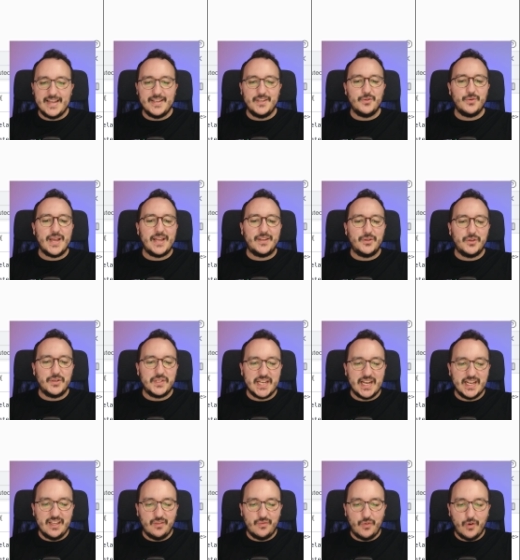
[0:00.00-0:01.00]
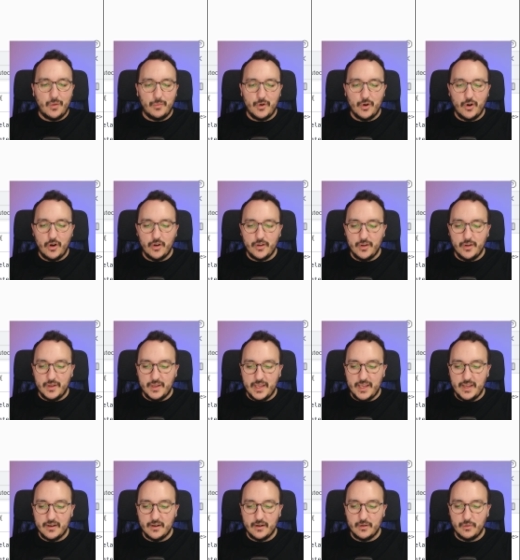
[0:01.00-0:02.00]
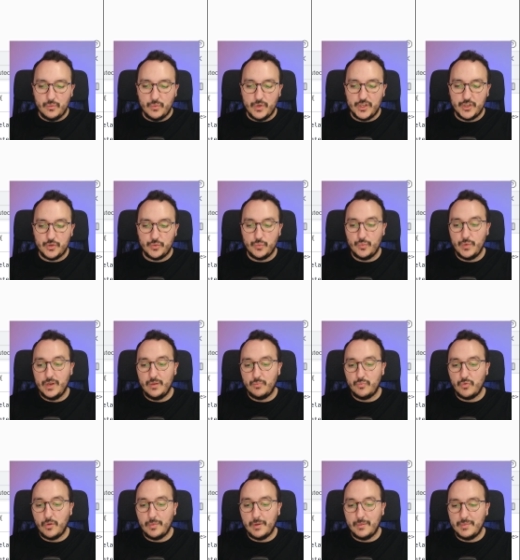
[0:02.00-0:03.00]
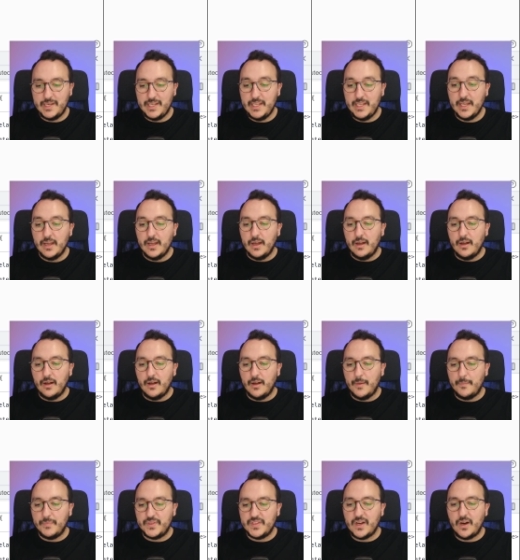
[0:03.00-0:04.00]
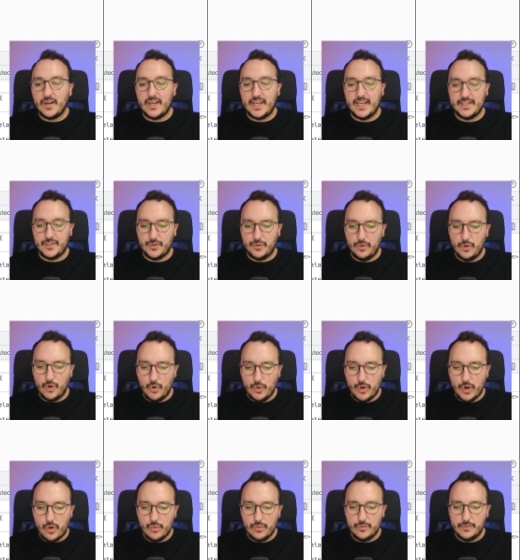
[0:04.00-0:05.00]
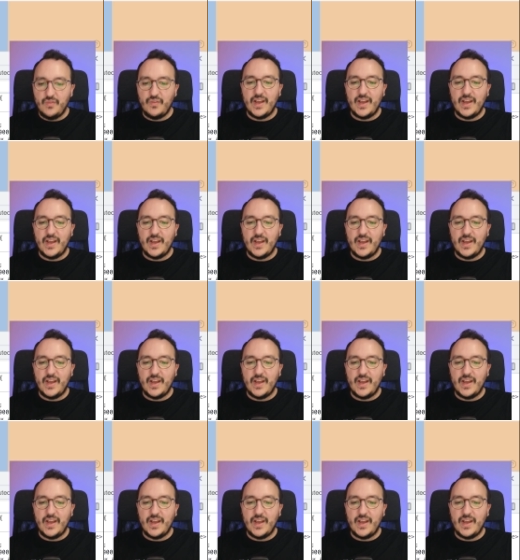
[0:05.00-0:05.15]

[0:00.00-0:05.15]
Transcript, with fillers: And you get the tally form log here, which will probably um, target the logo.